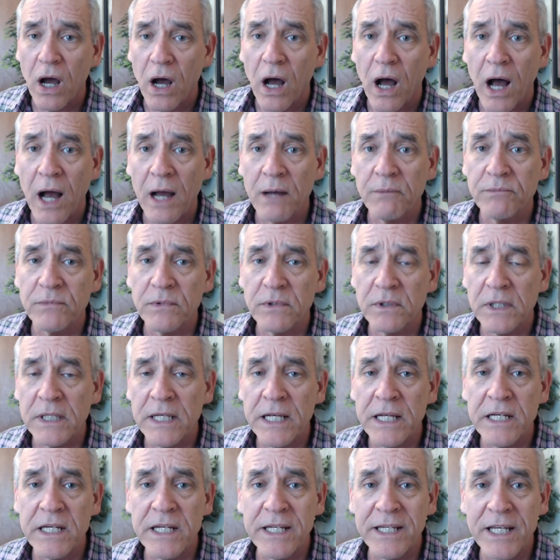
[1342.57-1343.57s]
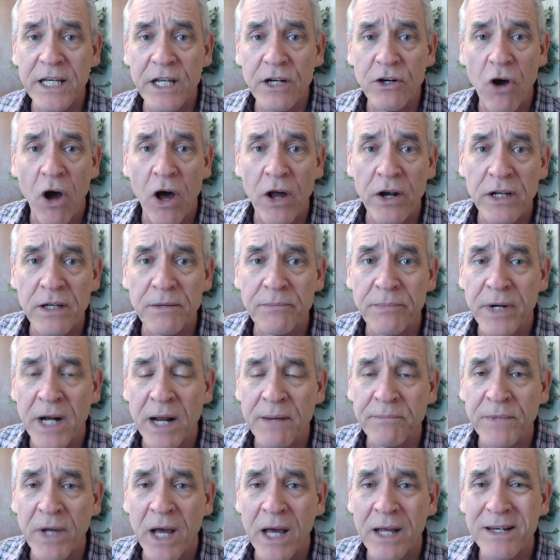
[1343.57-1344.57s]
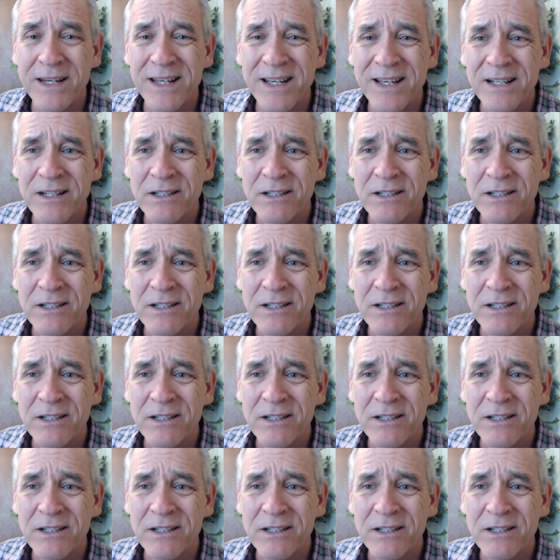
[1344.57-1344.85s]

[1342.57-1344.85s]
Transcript: I'm leaning in on it, but I'm not